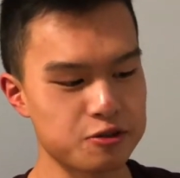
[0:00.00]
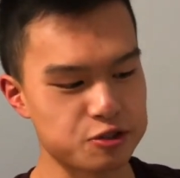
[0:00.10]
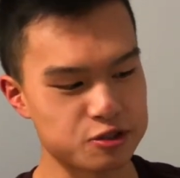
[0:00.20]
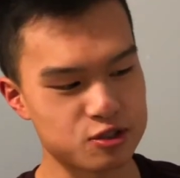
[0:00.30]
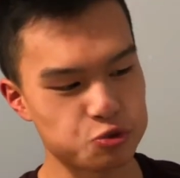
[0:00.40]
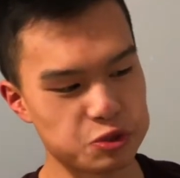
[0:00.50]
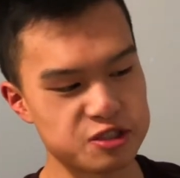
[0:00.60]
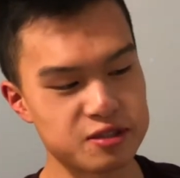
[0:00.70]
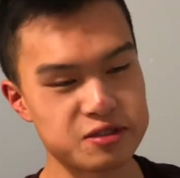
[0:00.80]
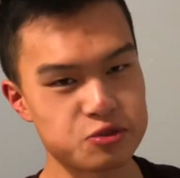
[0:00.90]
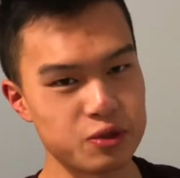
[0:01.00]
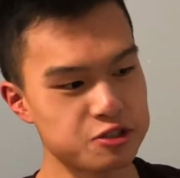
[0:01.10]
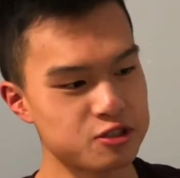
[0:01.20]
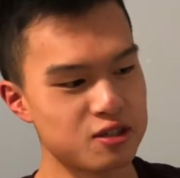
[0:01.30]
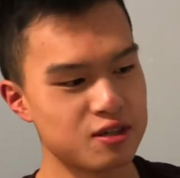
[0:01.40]
So just switch the
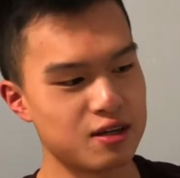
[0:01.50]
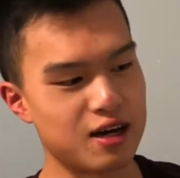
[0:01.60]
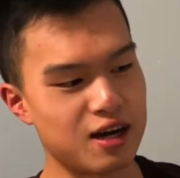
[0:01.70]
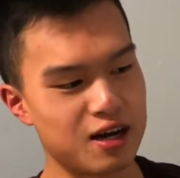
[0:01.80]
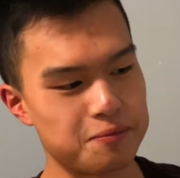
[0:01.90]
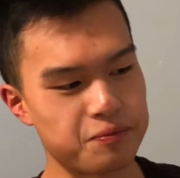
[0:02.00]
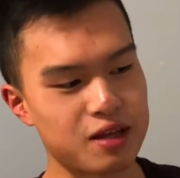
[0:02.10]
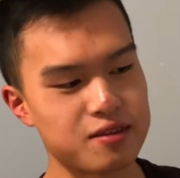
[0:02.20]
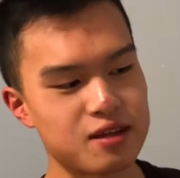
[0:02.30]
switch and